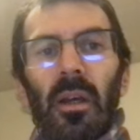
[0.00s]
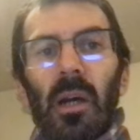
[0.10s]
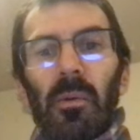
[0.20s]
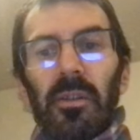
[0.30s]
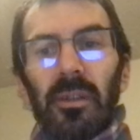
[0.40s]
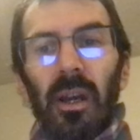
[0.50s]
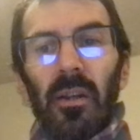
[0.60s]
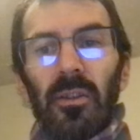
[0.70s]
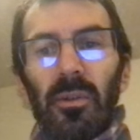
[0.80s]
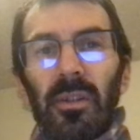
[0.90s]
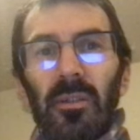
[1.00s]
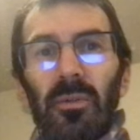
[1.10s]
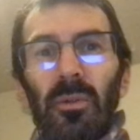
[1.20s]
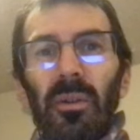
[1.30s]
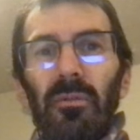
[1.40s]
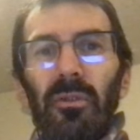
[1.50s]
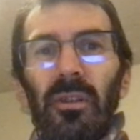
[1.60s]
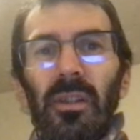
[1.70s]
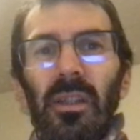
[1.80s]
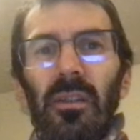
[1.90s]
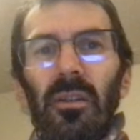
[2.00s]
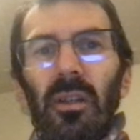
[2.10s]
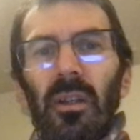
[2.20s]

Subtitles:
And what's nicer is that you don't even need